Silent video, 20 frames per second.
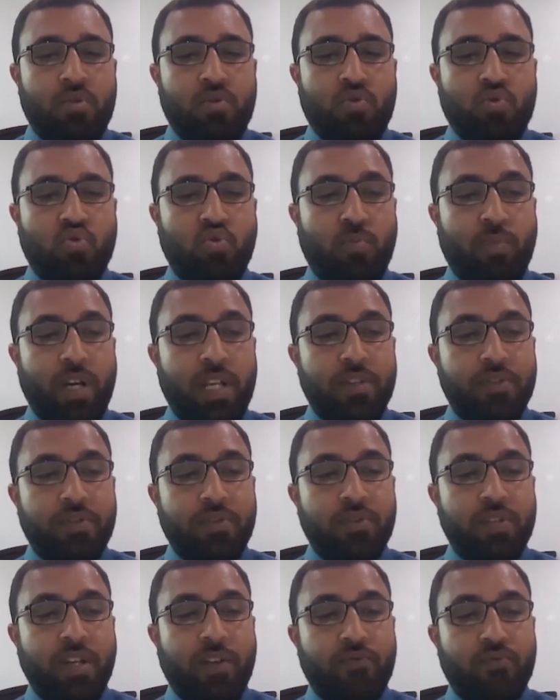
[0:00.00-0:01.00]
So
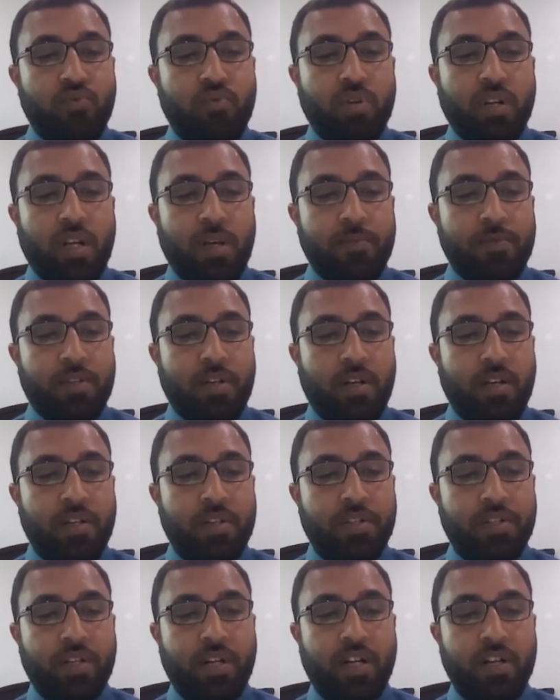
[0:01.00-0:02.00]
milestones have two types:
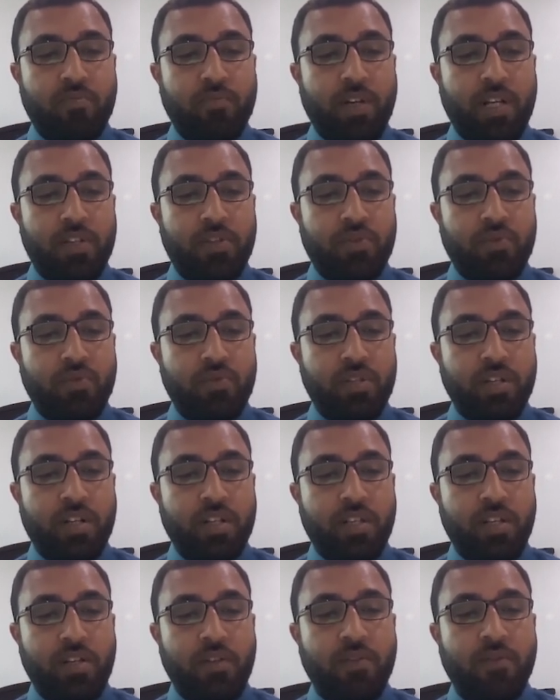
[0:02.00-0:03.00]
start milestones
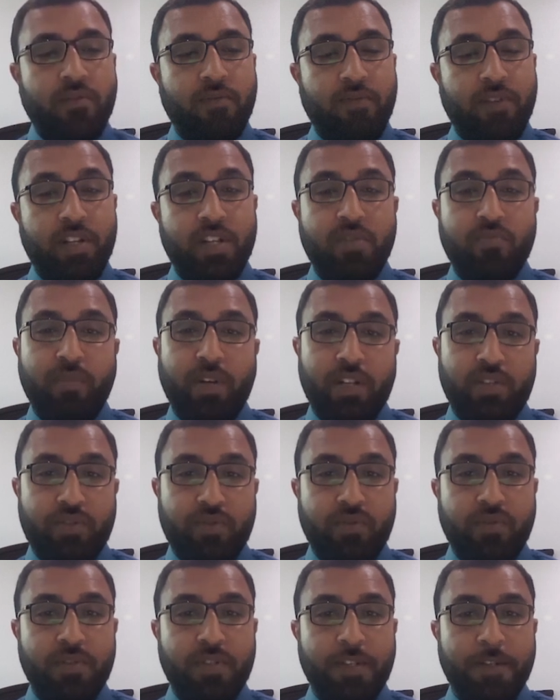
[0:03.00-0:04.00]
and the finish
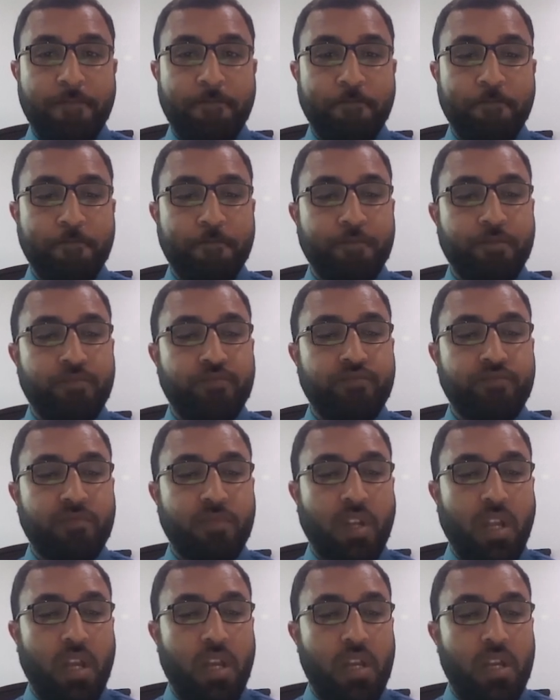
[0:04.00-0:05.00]
milestones.
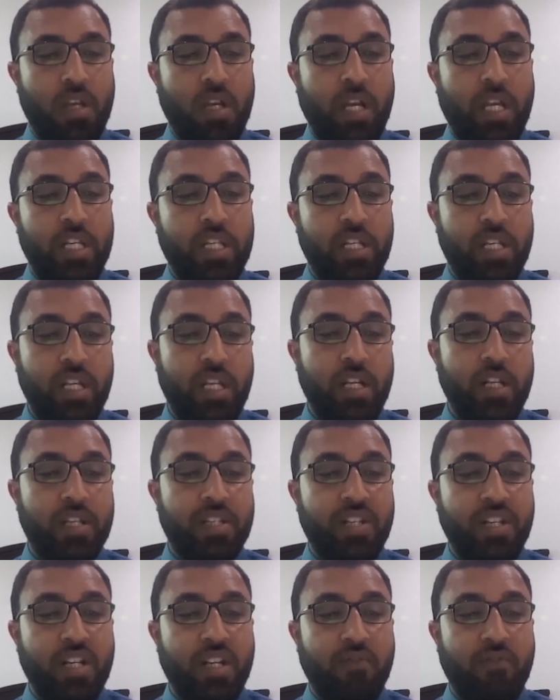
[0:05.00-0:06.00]
Engineering,
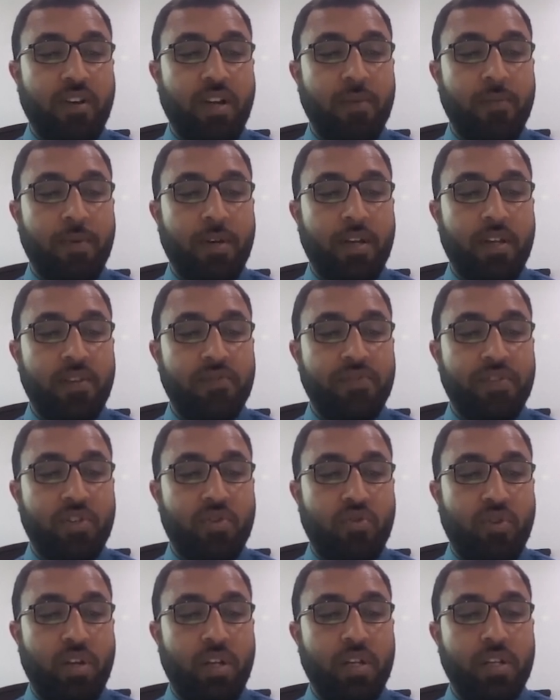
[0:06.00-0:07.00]
receipt of IFC
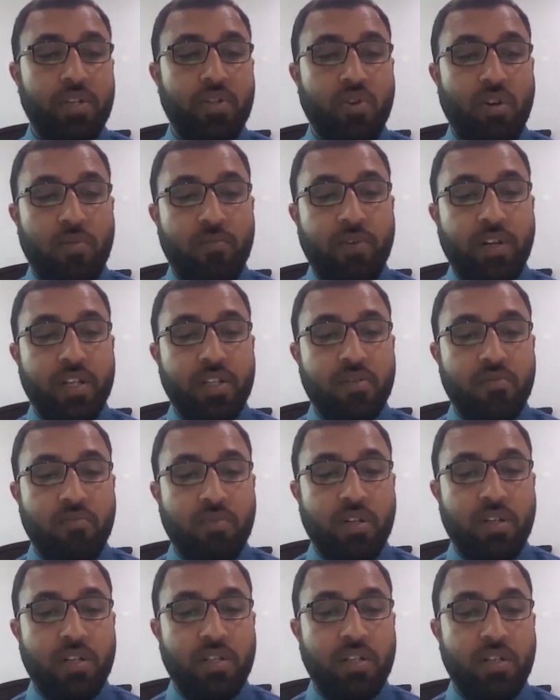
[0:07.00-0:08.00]
drawing, shop drawing,
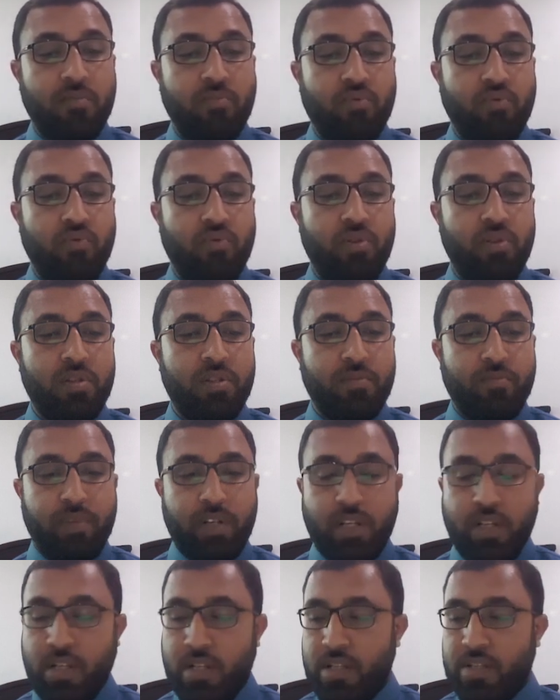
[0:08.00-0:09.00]
submittals and approvals;
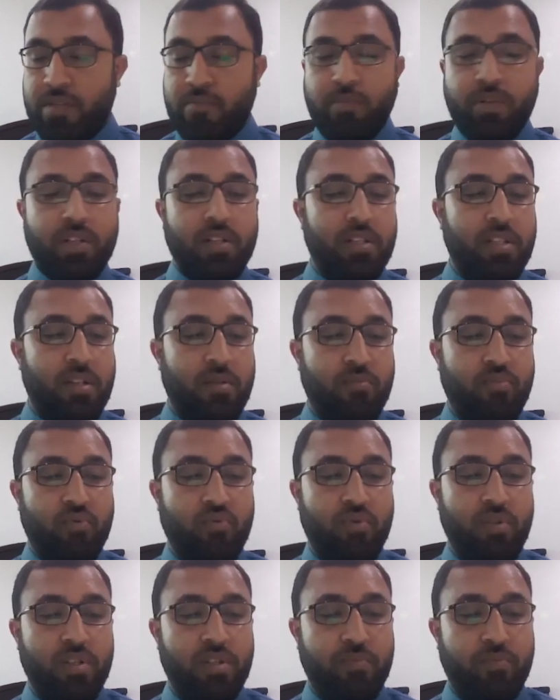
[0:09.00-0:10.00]
material, submittals and
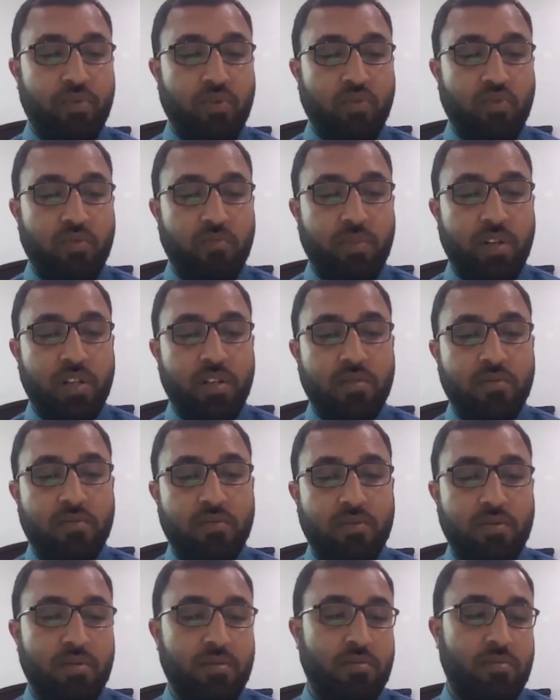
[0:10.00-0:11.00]
approvals.
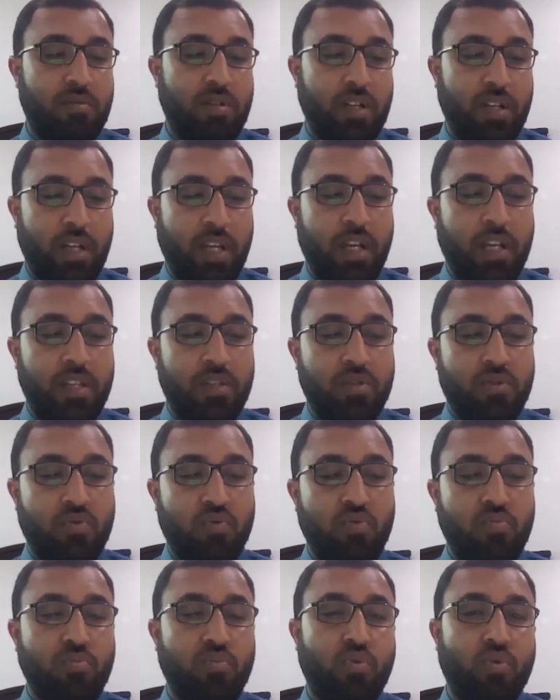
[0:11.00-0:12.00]
Procurement has
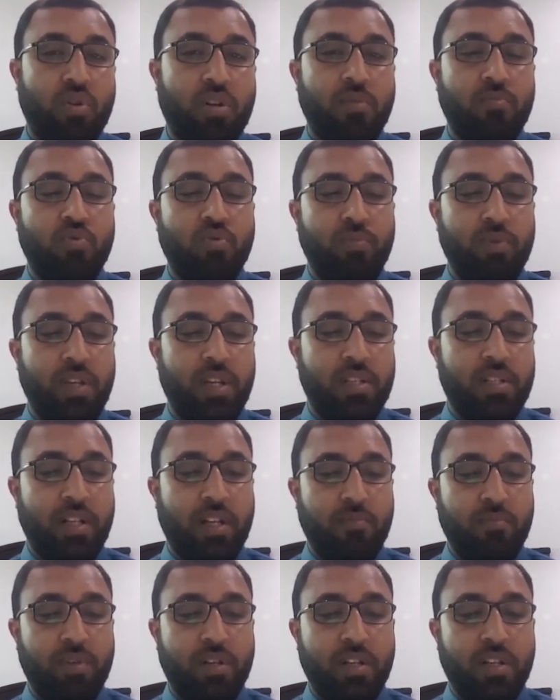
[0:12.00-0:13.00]
two more WBS,
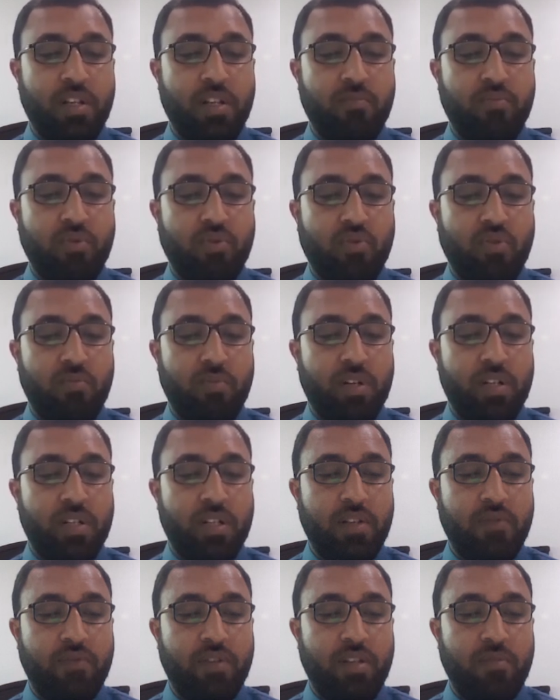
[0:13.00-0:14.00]
like material procurement,
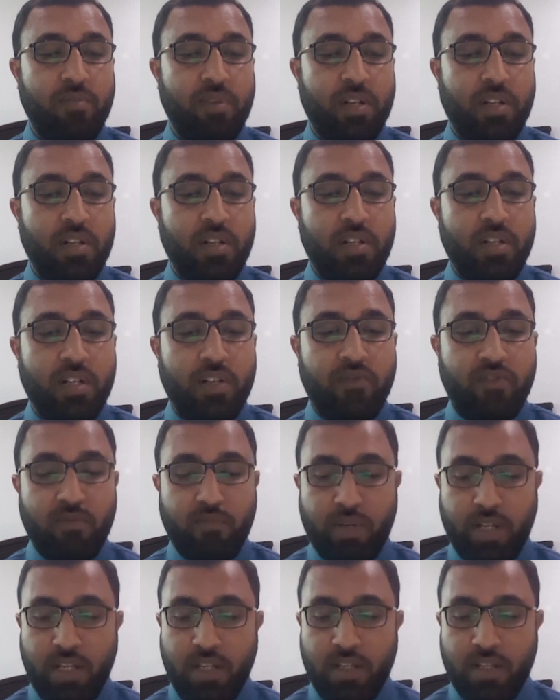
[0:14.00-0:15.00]
delivery, material delivery
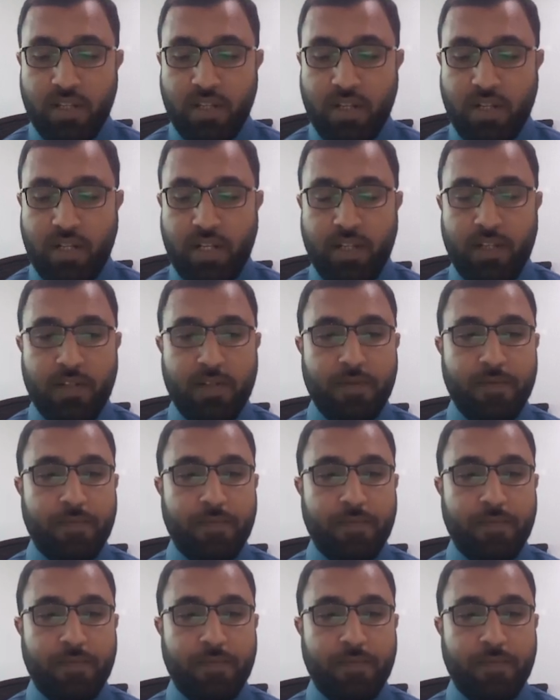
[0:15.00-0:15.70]
by client.